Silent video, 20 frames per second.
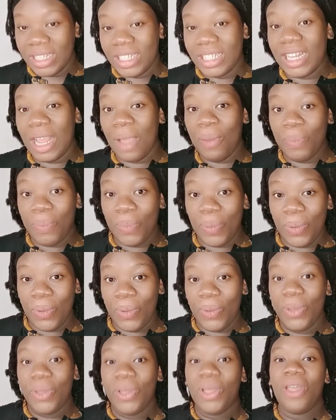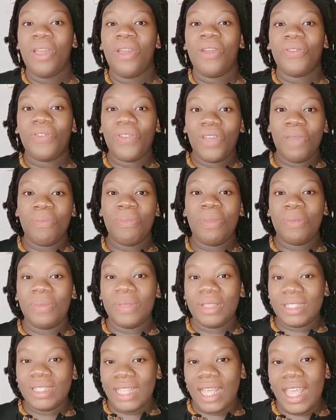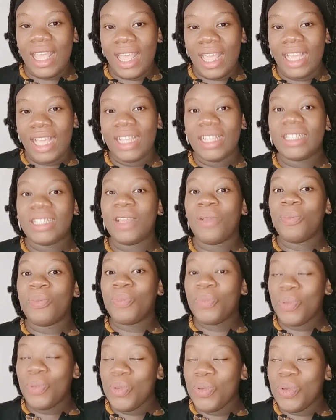shampoo for your baby's hair. For